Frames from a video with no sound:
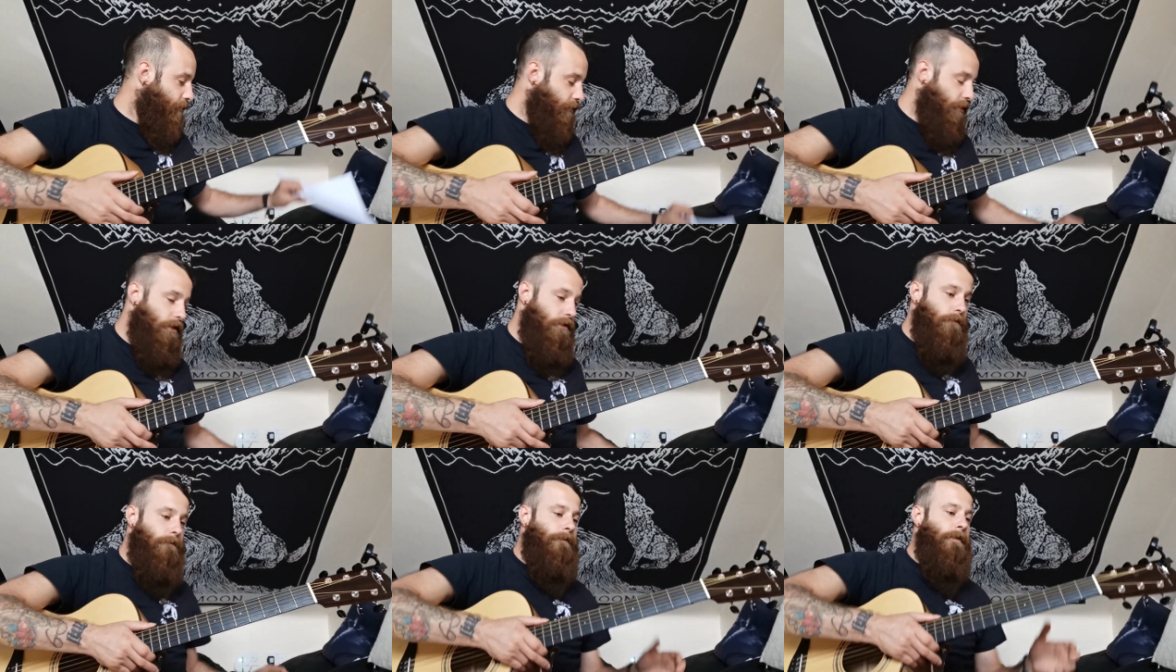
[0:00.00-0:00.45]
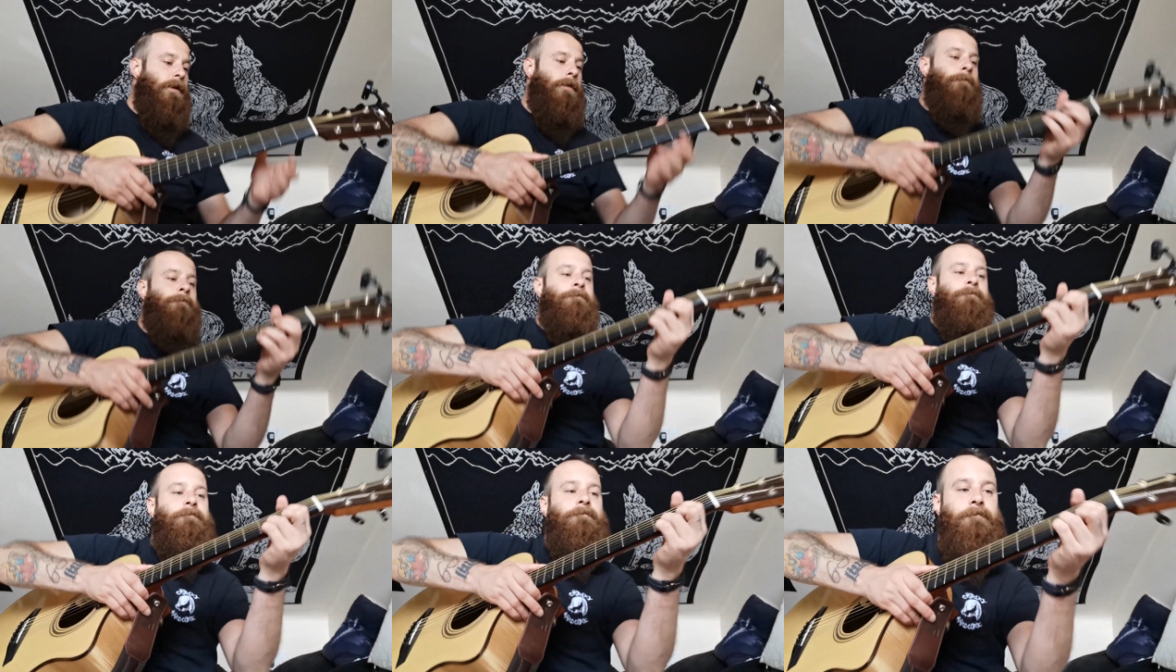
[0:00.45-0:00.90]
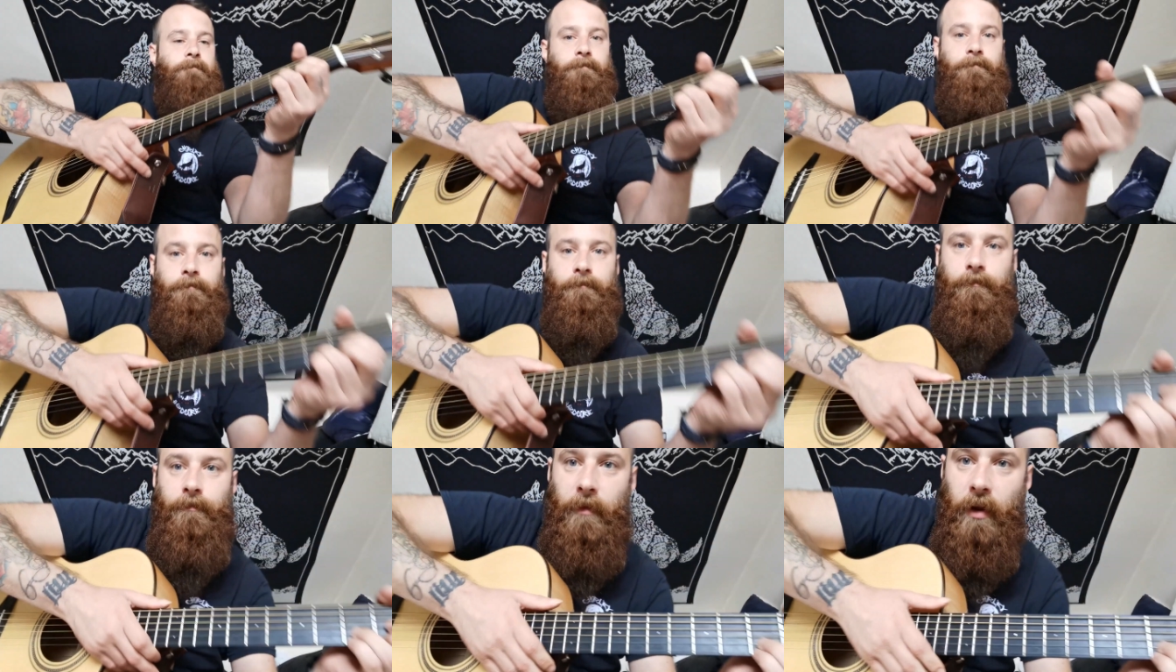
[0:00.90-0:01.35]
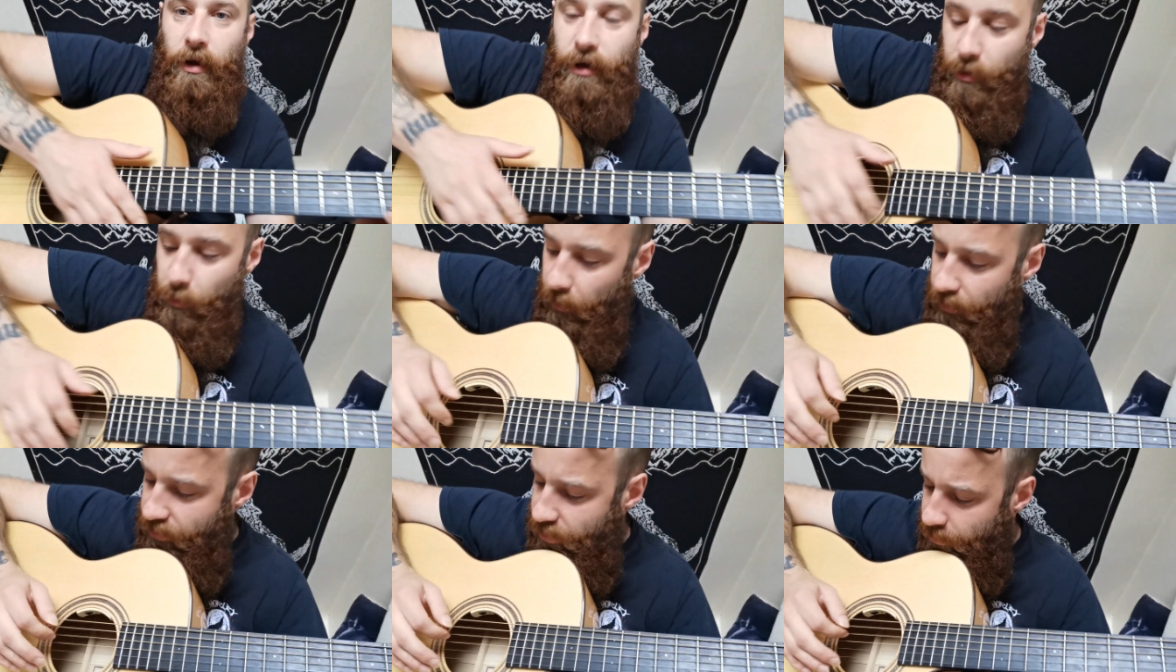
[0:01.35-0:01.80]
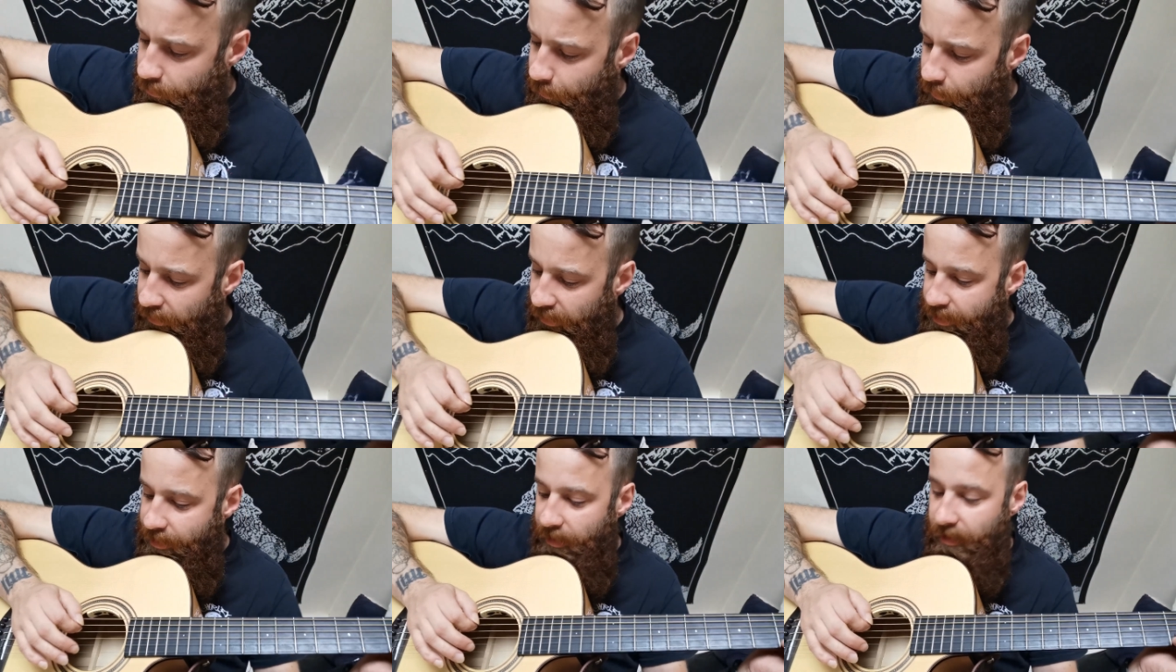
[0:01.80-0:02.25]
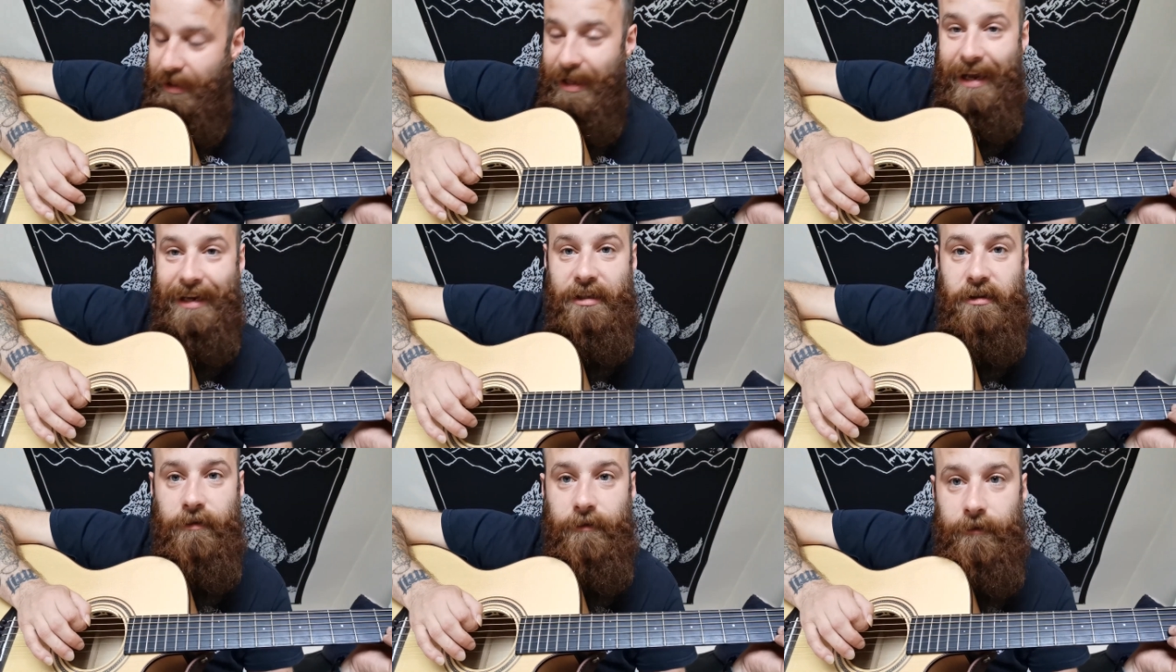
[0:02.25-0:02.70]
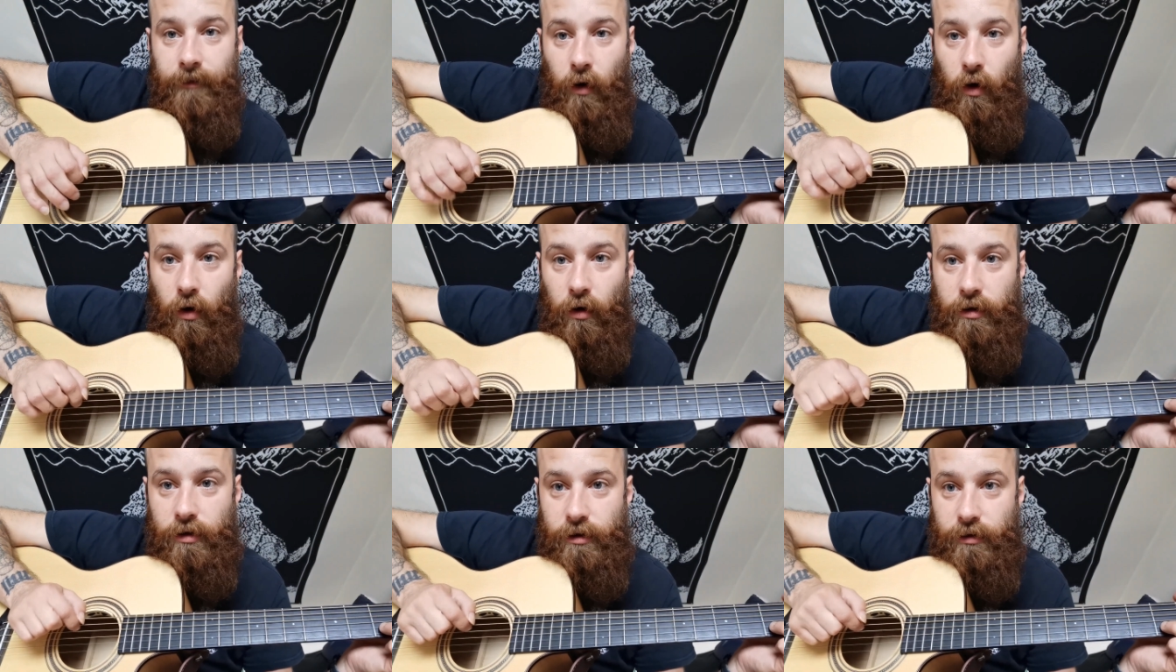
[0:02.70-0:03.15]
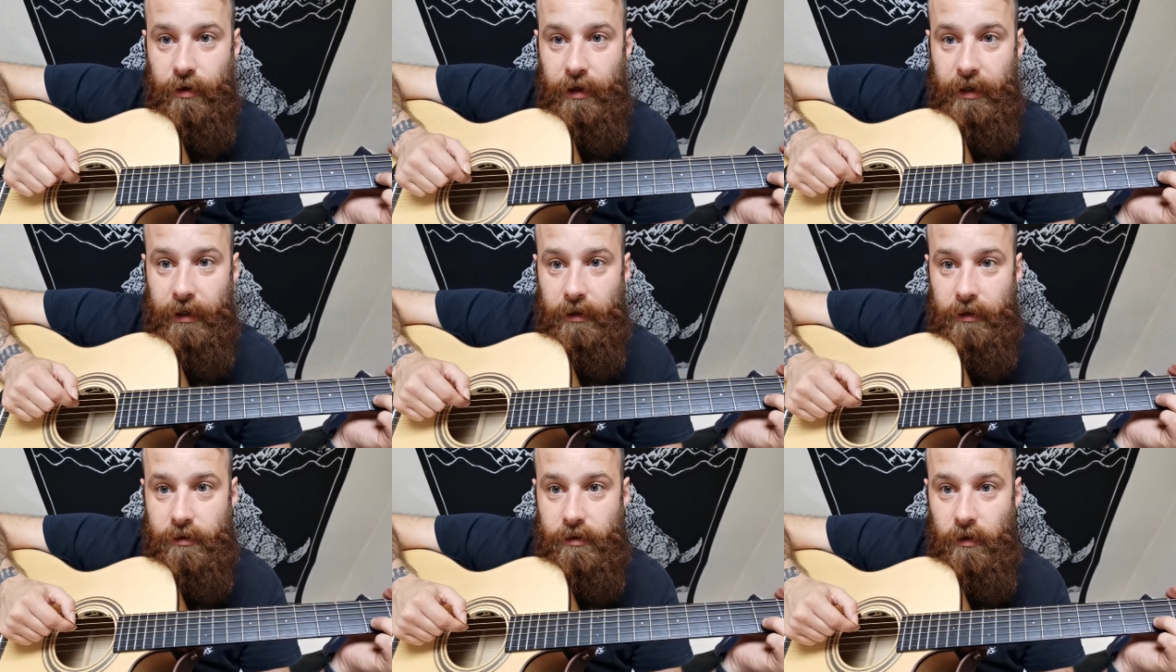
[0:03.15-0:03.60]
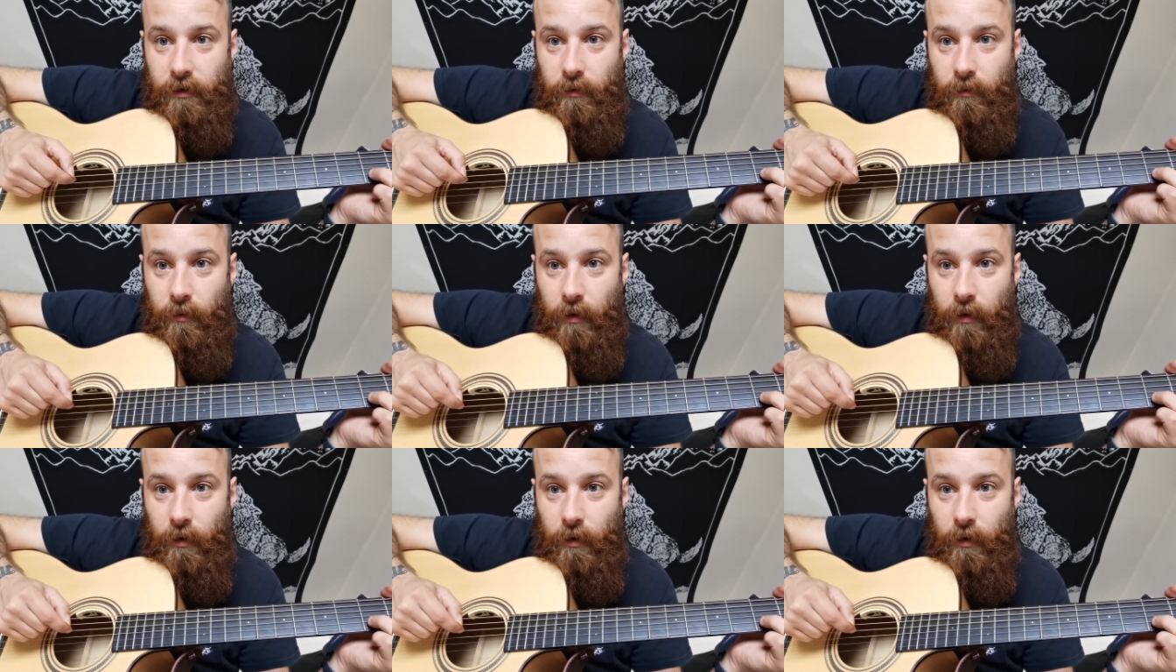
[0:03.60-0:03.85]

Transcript: So you want to be playing the last four strings.